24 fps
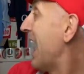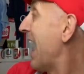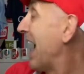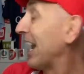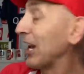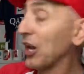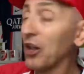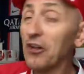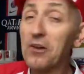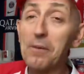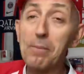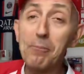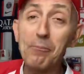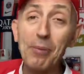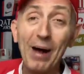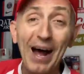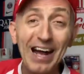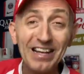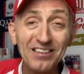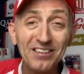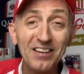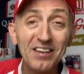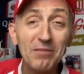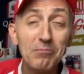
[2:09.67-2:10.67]
And a lot of
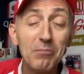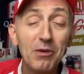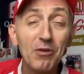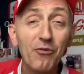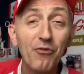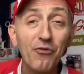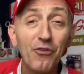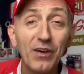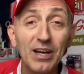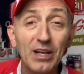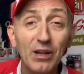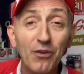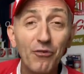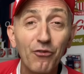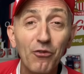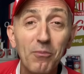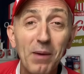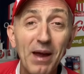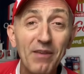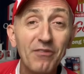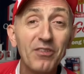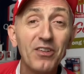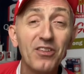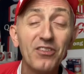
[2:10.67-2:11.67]
passing in midfield from
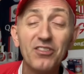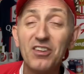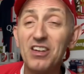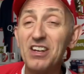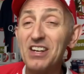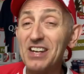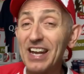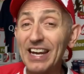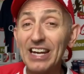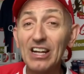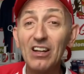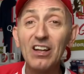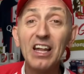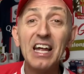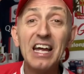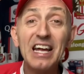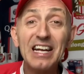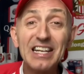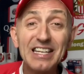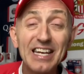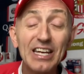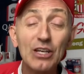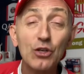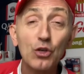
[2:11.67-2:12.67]
Evans and Neil
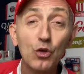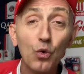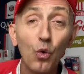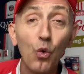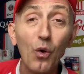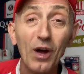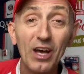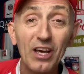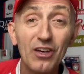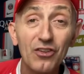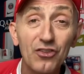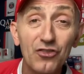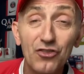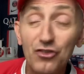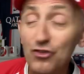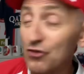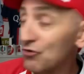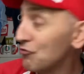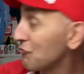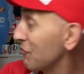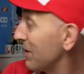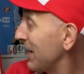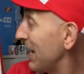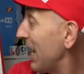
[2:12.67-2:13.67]
did go
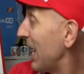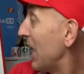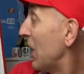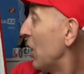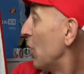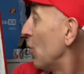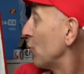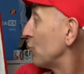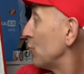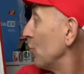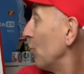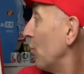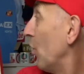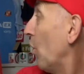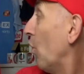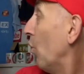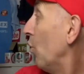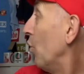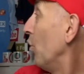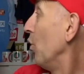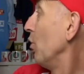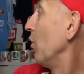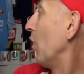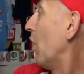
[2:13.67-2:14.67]
astray. So
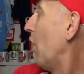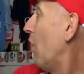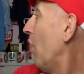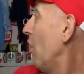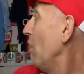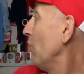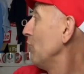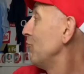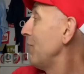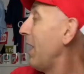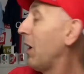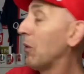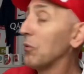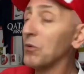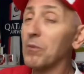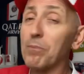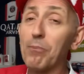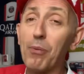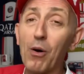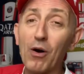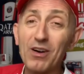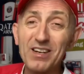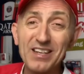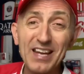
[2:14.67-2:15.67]

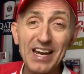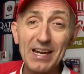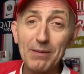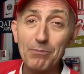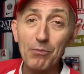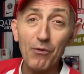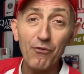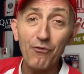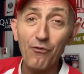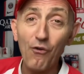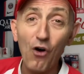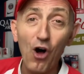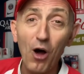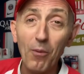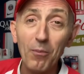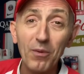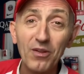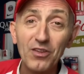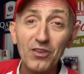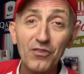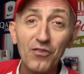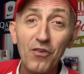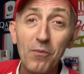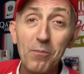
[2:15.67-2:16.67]
all-round team
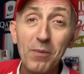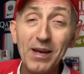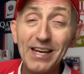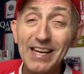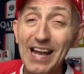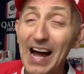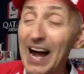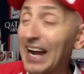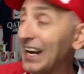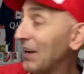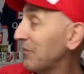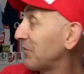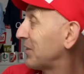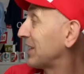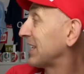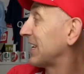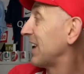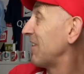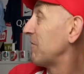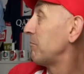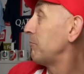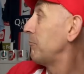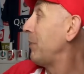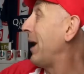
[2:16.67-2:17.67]
performance, for me, I have to
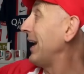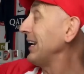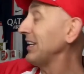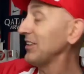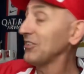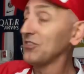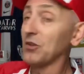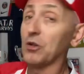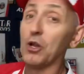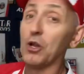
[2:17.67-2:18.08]
give Patterson